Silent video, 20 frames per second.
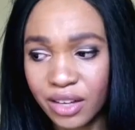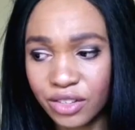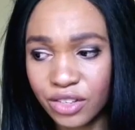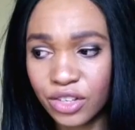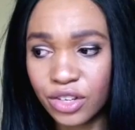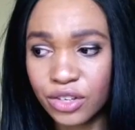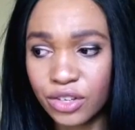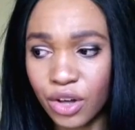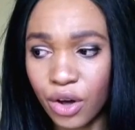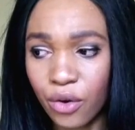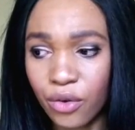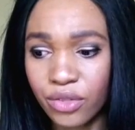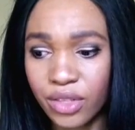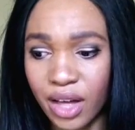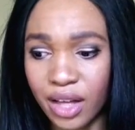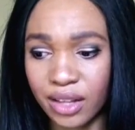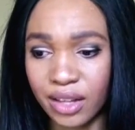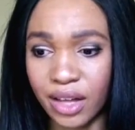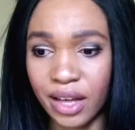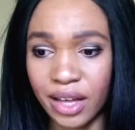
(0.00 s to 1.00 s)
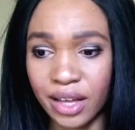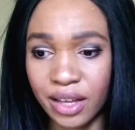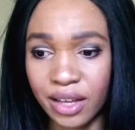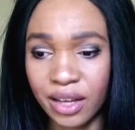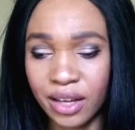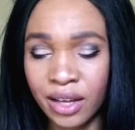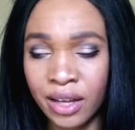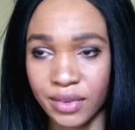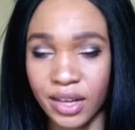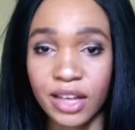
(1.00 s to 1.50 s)
and to know that,
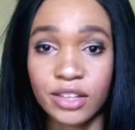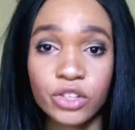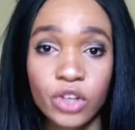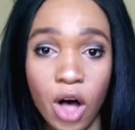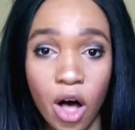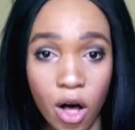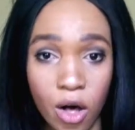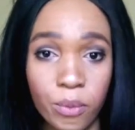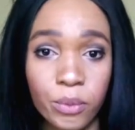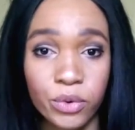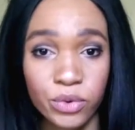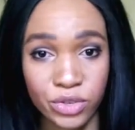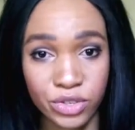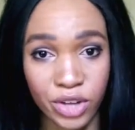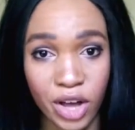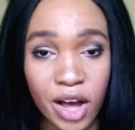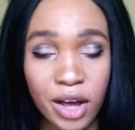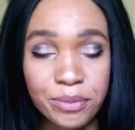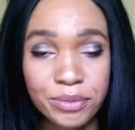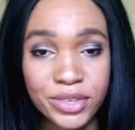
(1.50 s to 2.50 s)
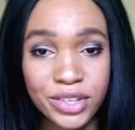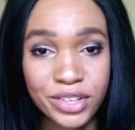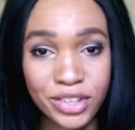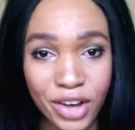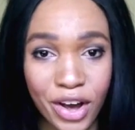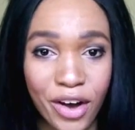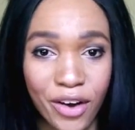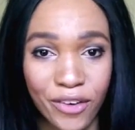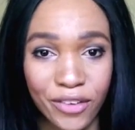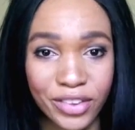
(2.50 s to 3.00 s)
like, it's almost time to
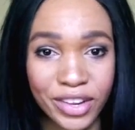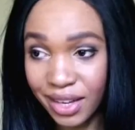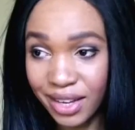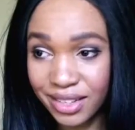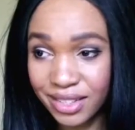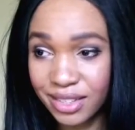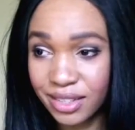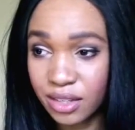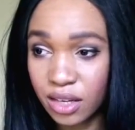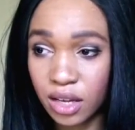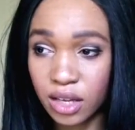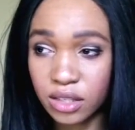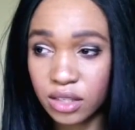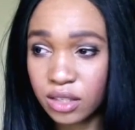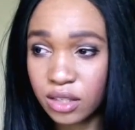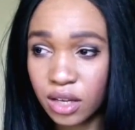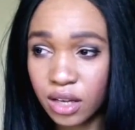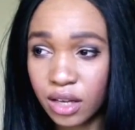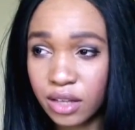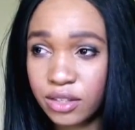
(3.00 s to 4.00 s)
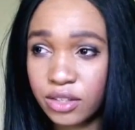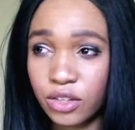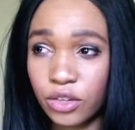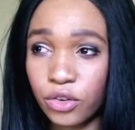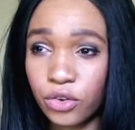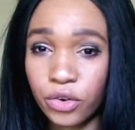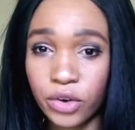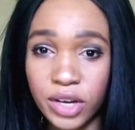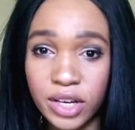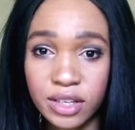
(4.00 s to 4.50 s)
go. It's a
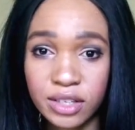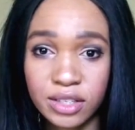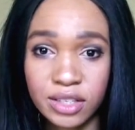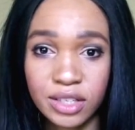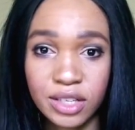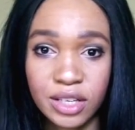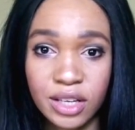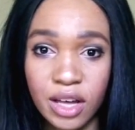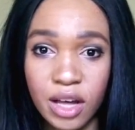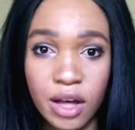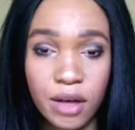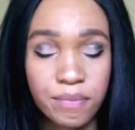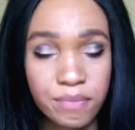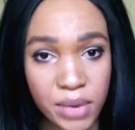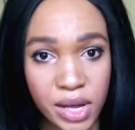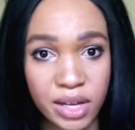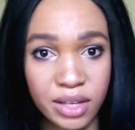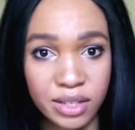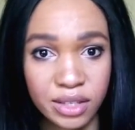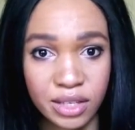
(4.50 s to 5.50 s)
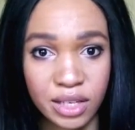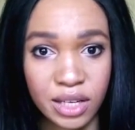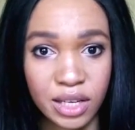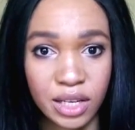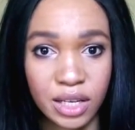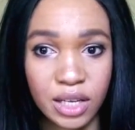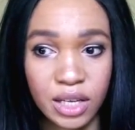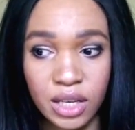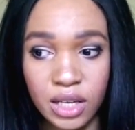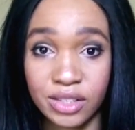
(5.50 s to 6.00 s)
crazy,
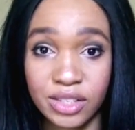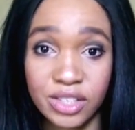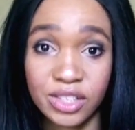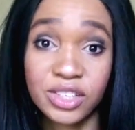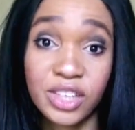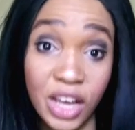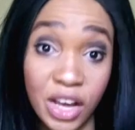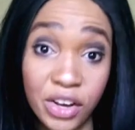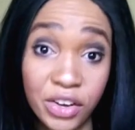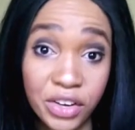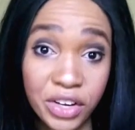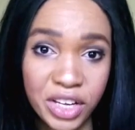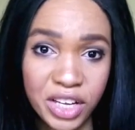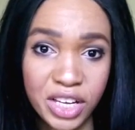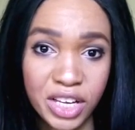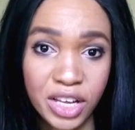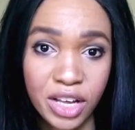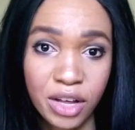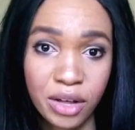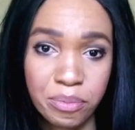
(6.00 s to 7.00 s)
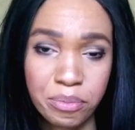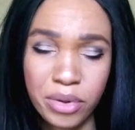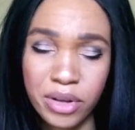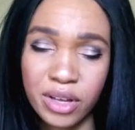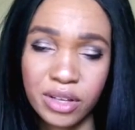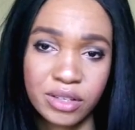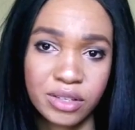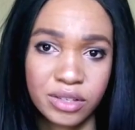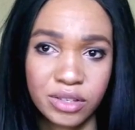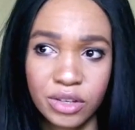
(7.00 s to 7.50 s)
amazing, scary,
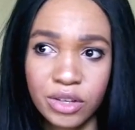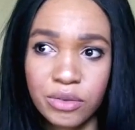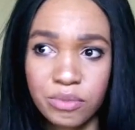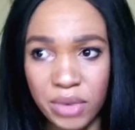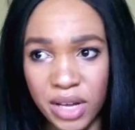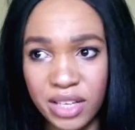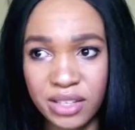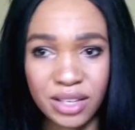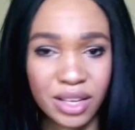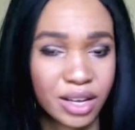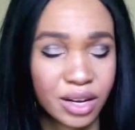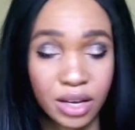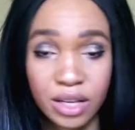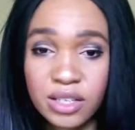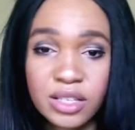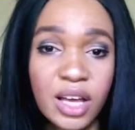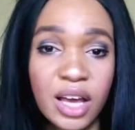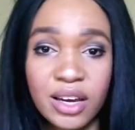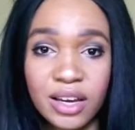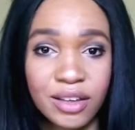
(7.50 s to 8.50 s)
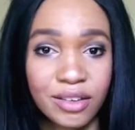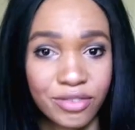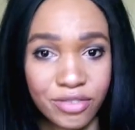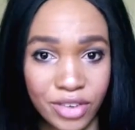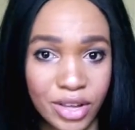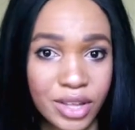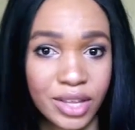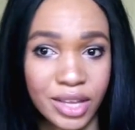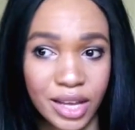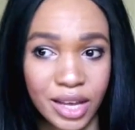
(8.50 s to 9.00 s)
but still amazing and exciting
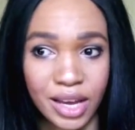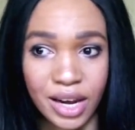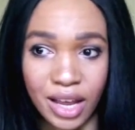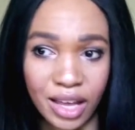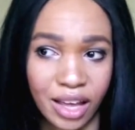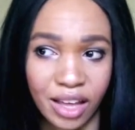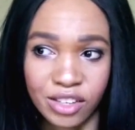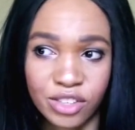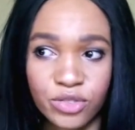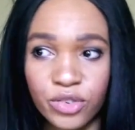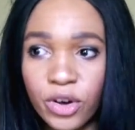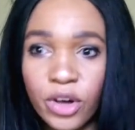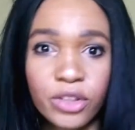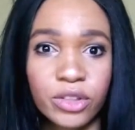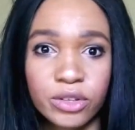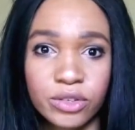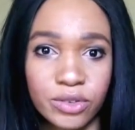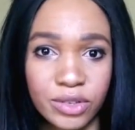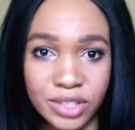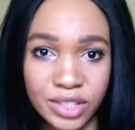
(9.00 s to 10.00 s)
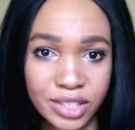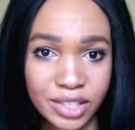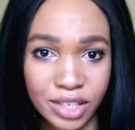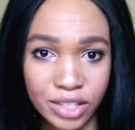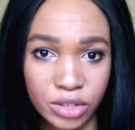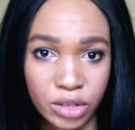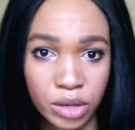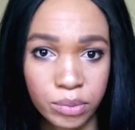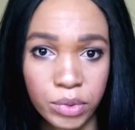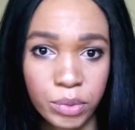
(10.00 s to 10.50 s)
feeling, and I guess for all those reasons
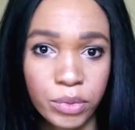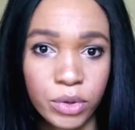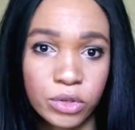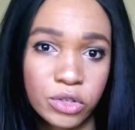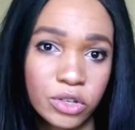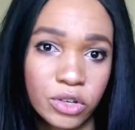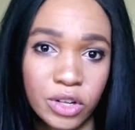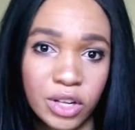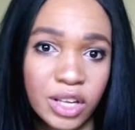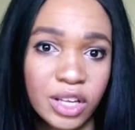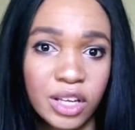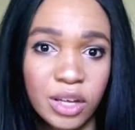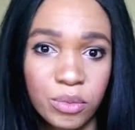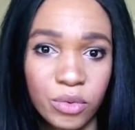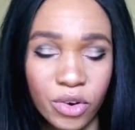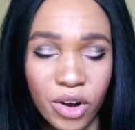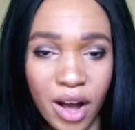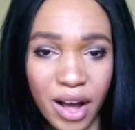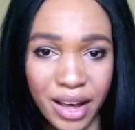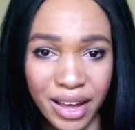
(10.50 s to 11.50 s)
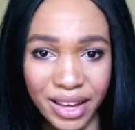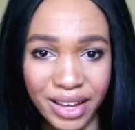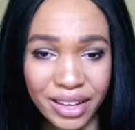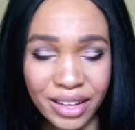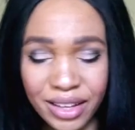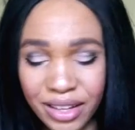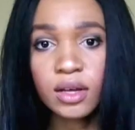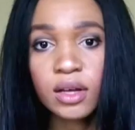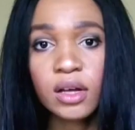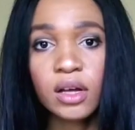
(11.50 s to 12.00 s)
that's why I'm emotional and I keep crying.
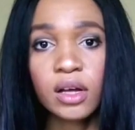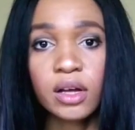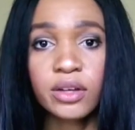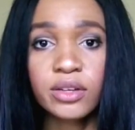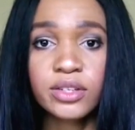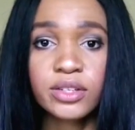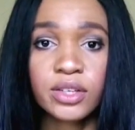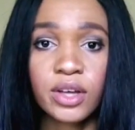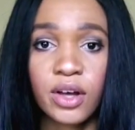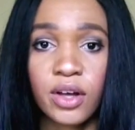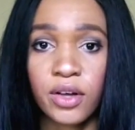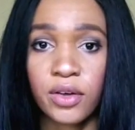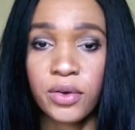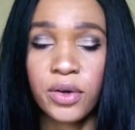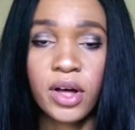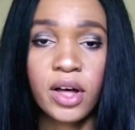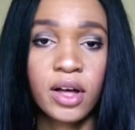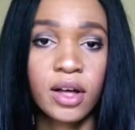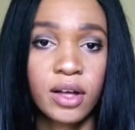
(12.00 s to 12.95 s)
So,